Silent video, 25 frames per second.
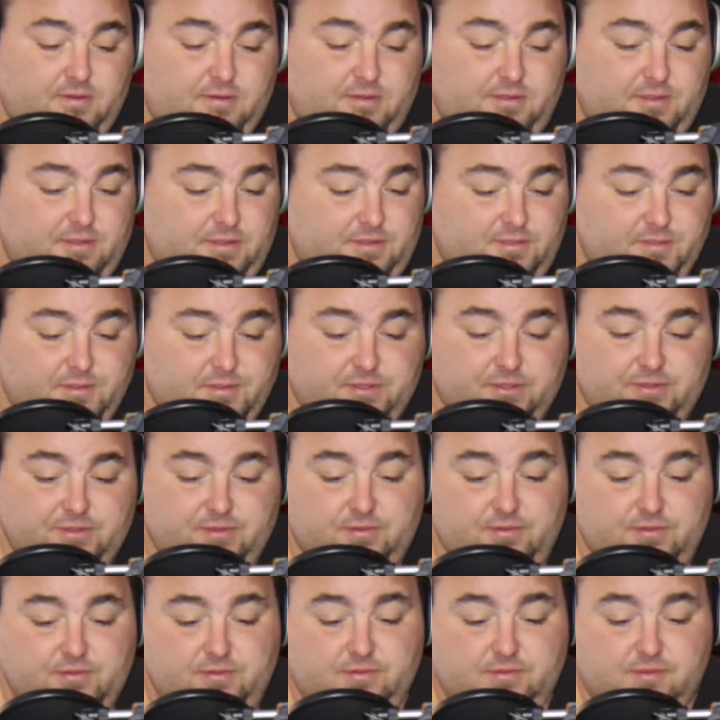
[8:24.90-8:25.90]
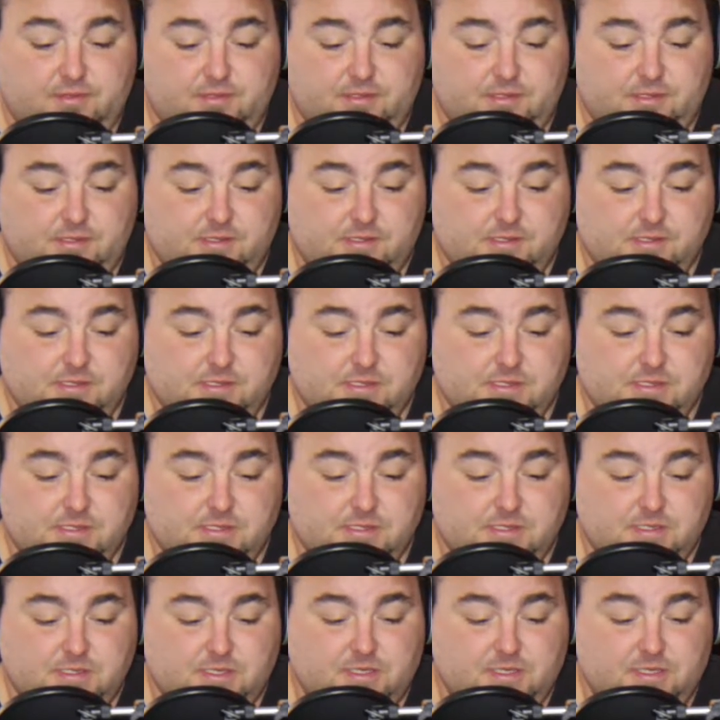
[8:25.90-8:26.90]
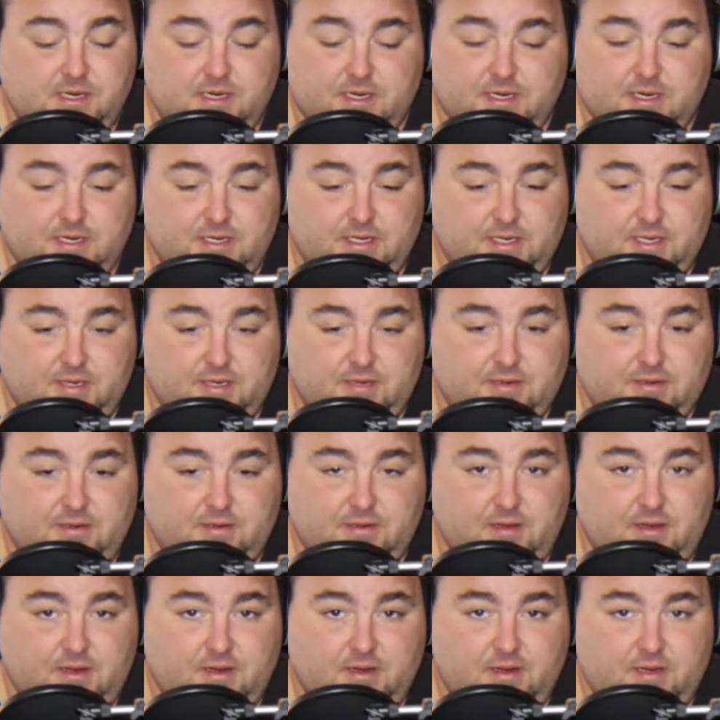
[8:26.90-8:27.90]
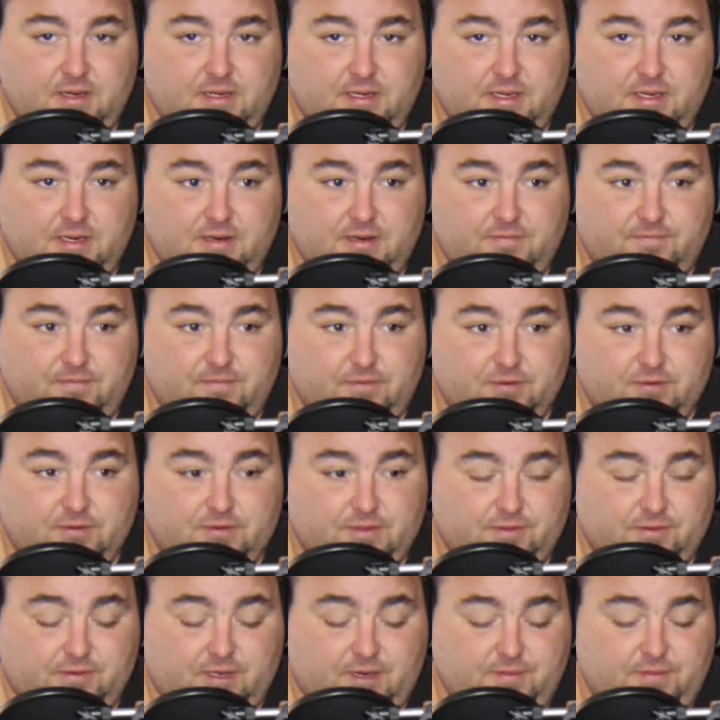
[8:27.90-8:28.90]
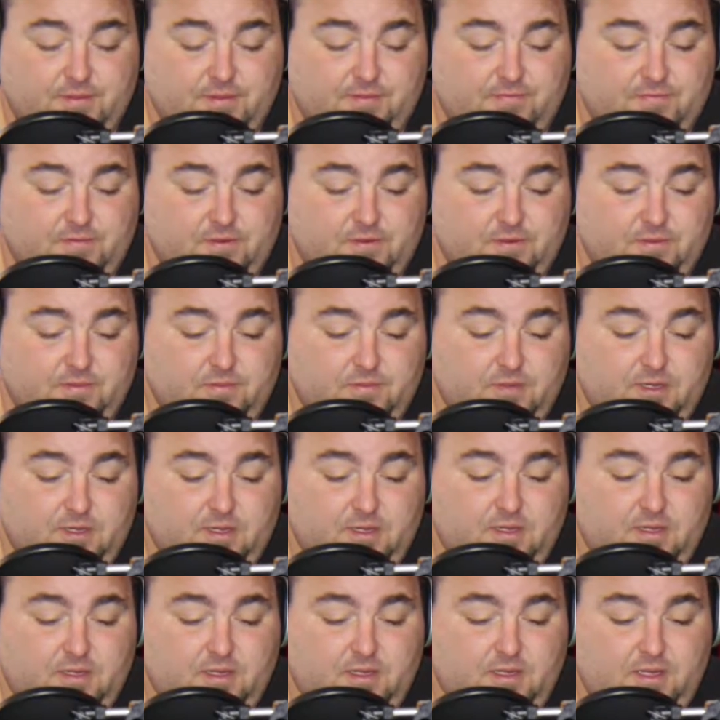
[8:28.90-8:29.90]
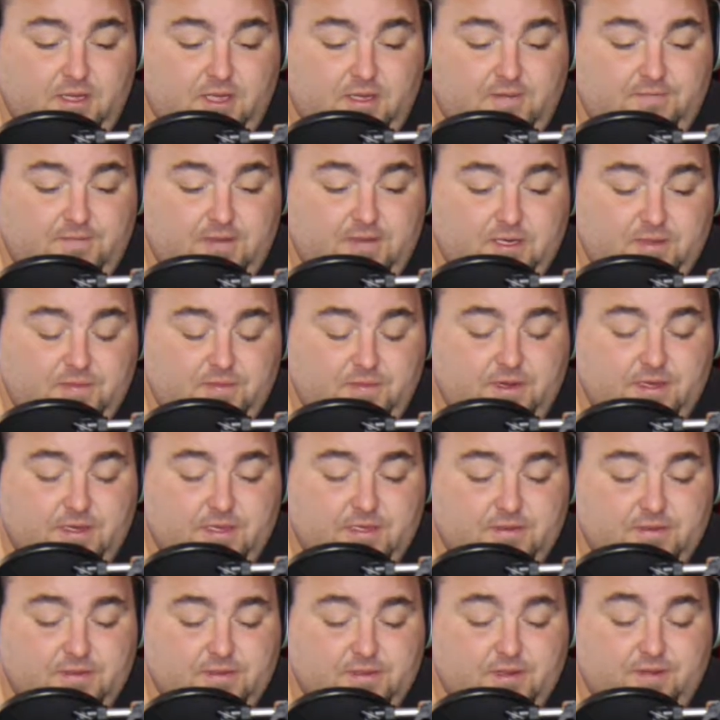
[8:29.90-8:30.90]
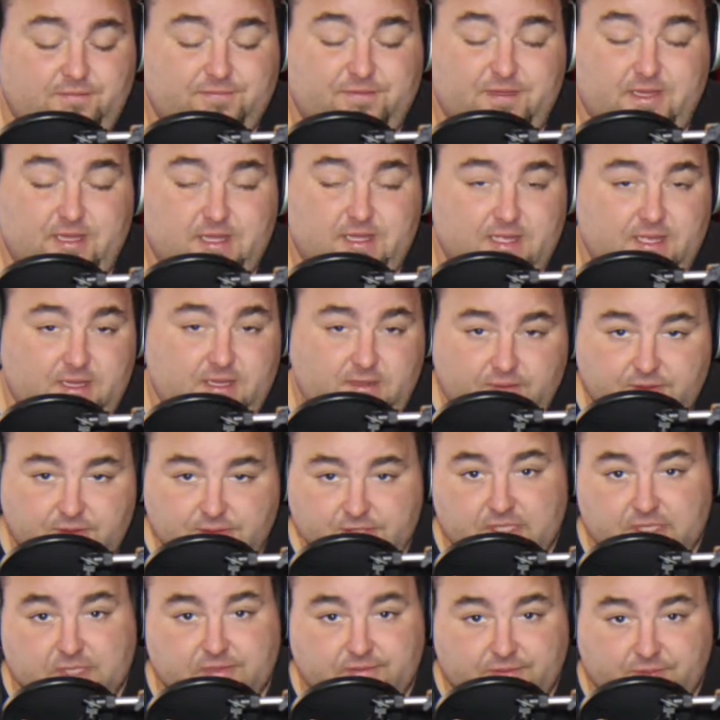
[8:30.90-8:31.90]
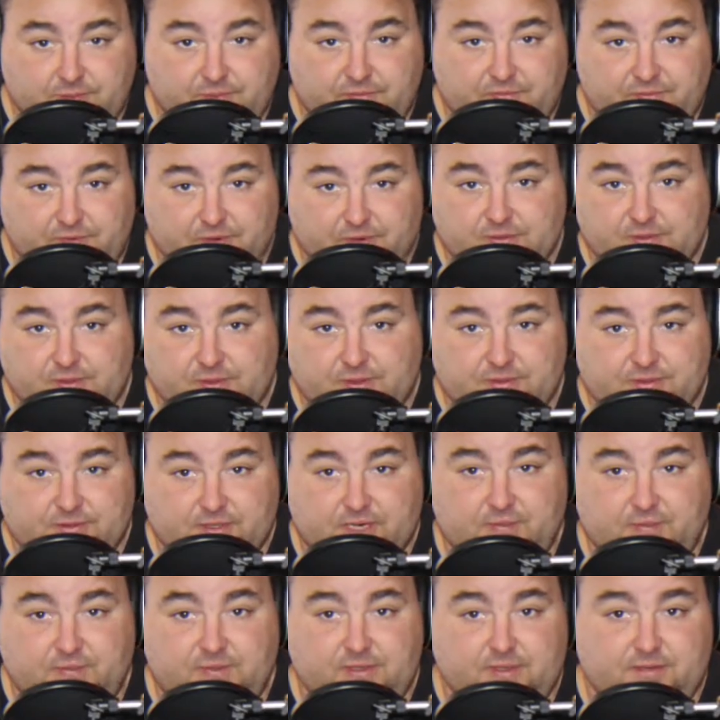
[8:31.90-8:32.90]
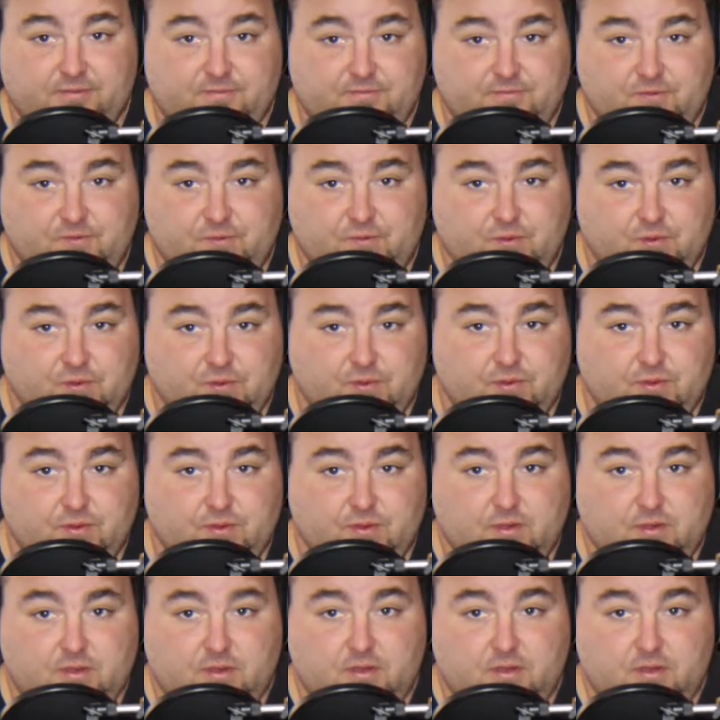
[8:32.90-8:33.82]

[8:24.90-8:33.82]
Number two. You're not going to get a first round draft pick for him. If the Eagles give up a first round draft pick for